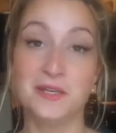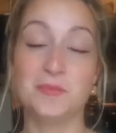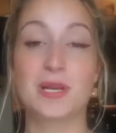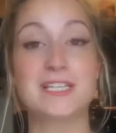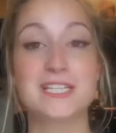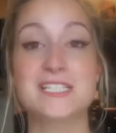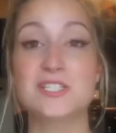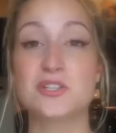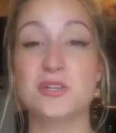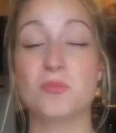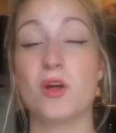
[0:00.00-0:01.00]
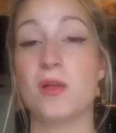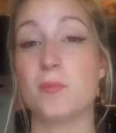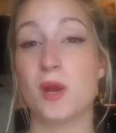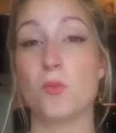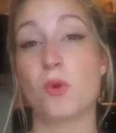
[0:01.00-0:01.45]
But I listen to them while I'm
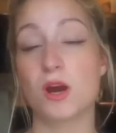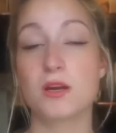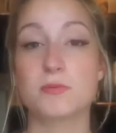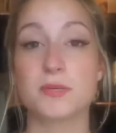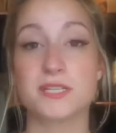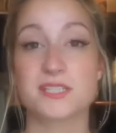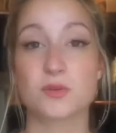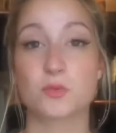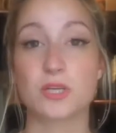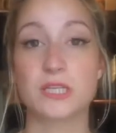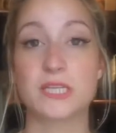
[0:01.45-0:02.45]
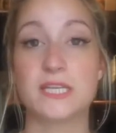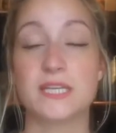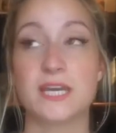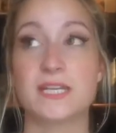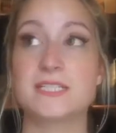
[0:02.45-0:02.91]
at work because it really
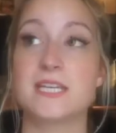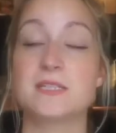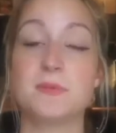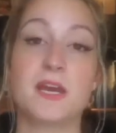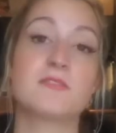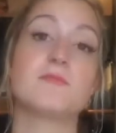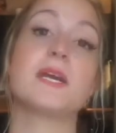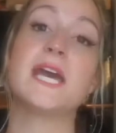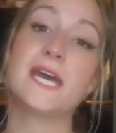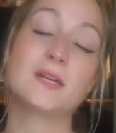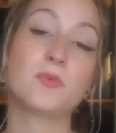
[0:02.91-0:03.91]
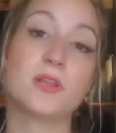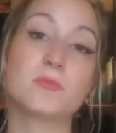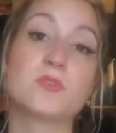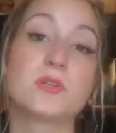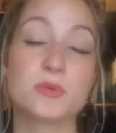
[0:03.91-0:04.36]
kind of takes me out of my head while
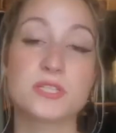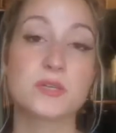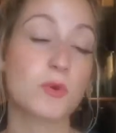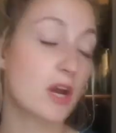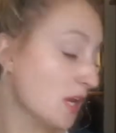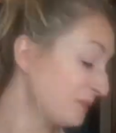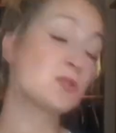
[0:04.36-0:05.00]
I'm doing busy work.